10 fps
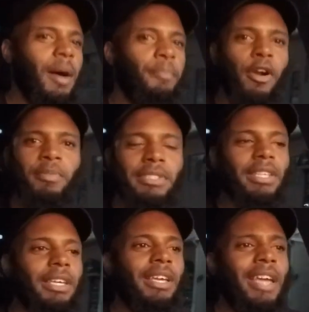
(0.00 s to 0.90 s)

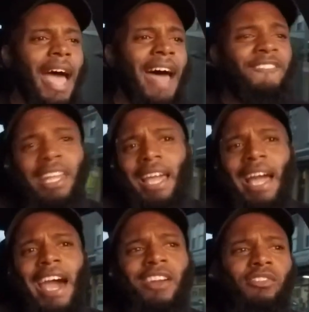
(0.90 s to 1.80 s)
purposely. I feel like I
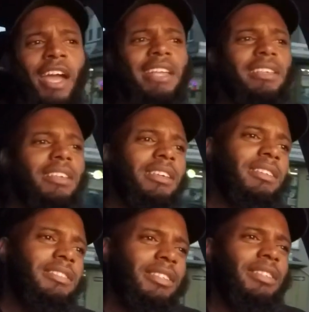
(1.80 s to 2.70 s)
got a right
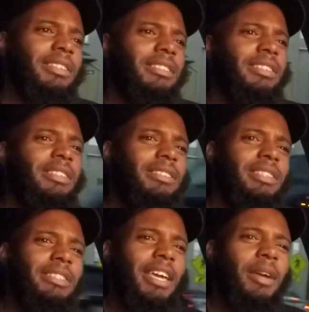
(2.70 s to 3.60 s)
to
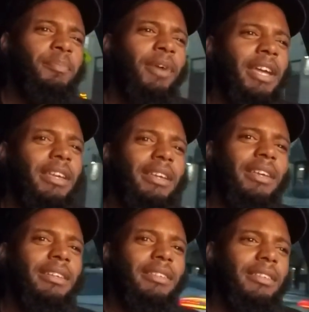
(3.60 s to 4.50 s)
take a break
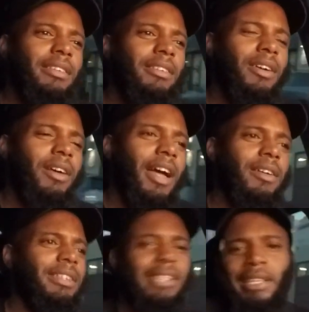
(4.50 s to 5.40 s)
and, you know,
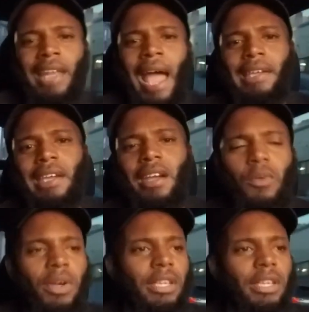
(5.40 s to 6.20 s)
not give